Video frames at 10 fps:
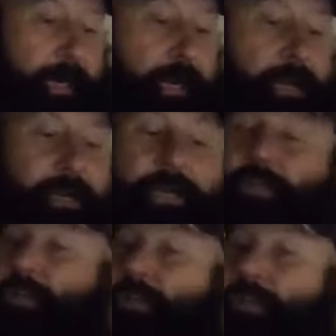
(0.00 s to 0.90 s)
And I
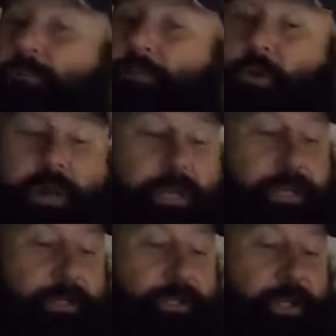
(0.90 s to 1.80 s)
guess she's supporting
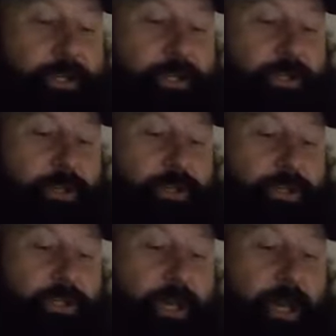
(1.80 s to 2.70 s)

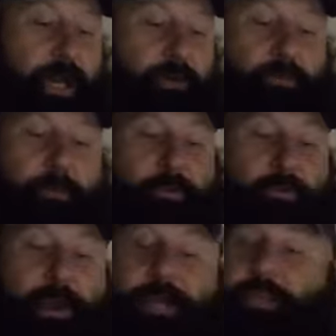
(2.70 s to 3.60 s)
Indigenous
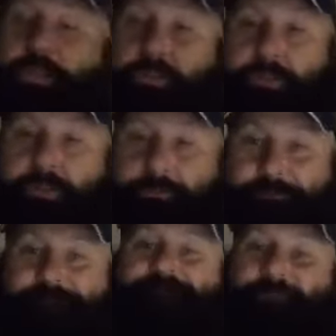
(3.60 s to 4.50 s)
reparations.
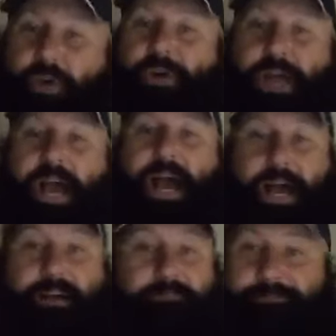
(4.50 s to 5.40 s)
Oh,
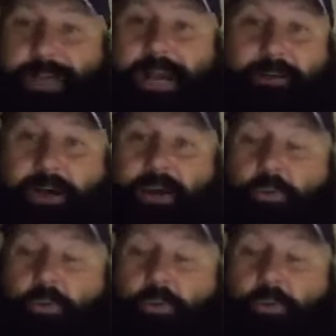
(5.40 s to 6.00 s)
yeah. Nah.